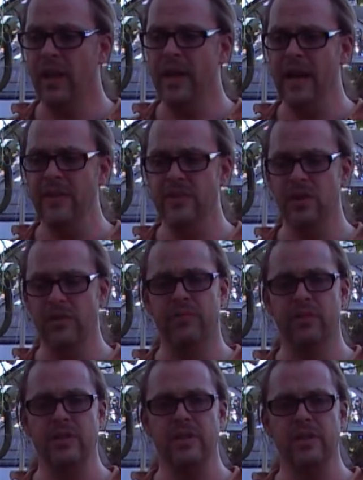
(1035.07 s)
and now they stop
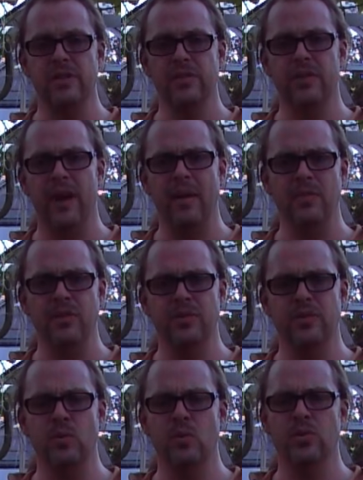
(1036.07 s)
fruiting sort of how much
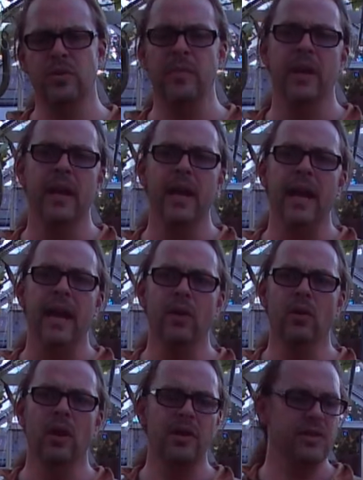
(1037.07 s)
should you water them in
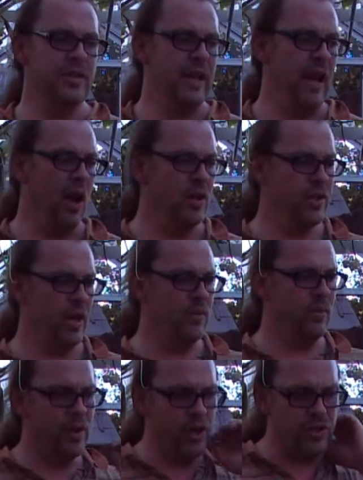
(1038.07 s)
all honesty I
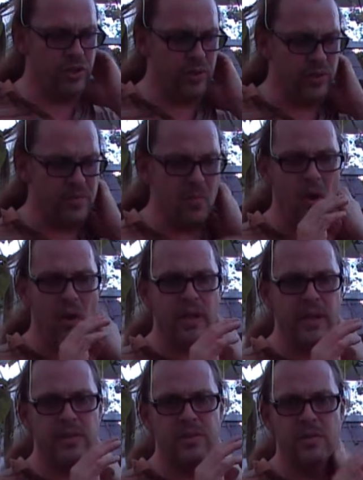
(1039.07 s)
don't as soon as
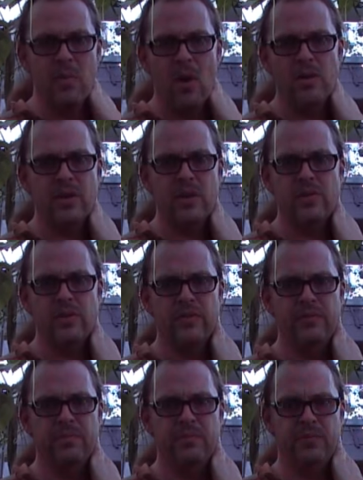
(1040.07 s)
my tomatoes
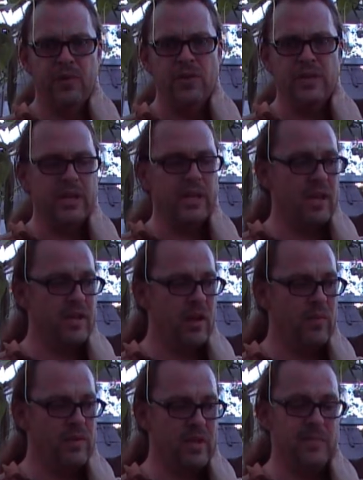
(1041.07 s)
have fruited I
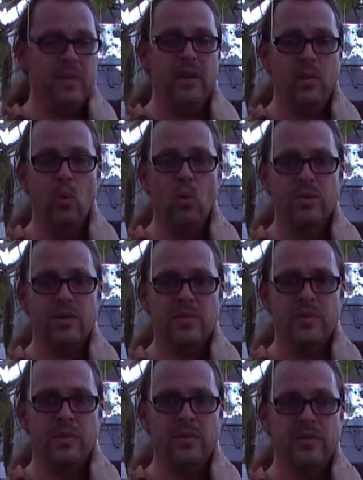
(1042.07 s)
don't typically water them
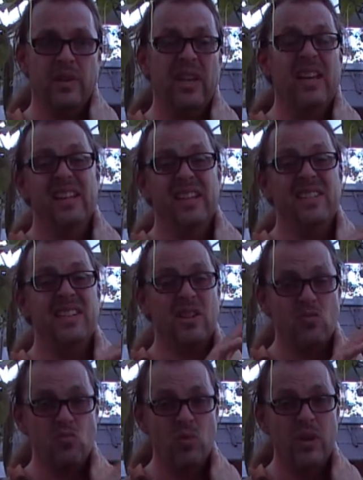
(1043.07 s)
to be honest with you unless it
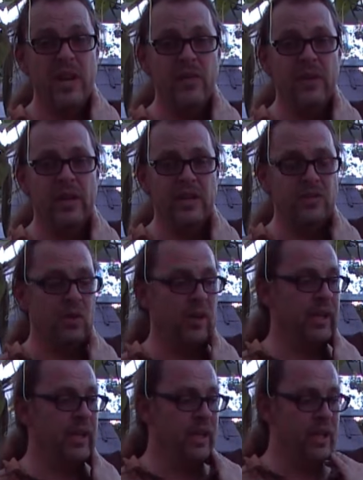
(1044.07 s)
gets really really
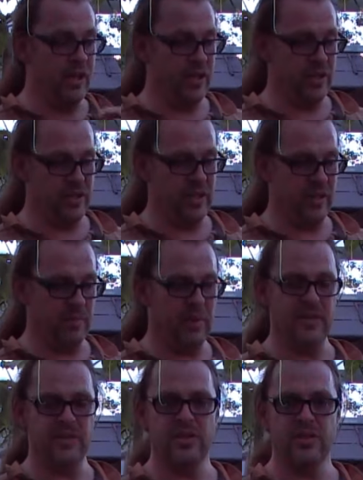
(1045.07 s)
dry and you can see the
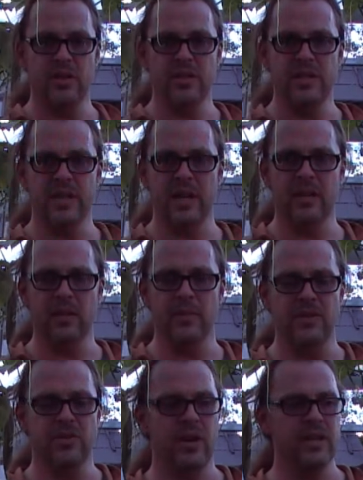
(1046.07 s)
plants are starting to get a little
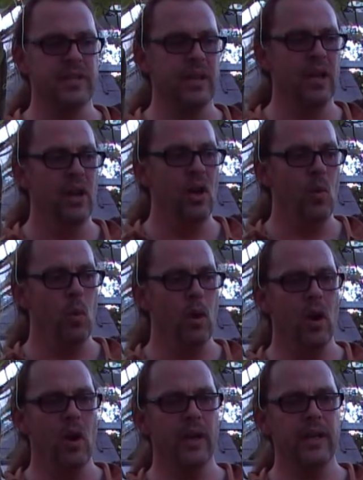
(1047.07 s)
bit stressed
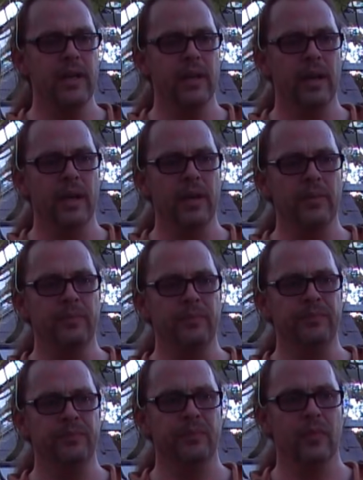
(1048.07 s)
what I um,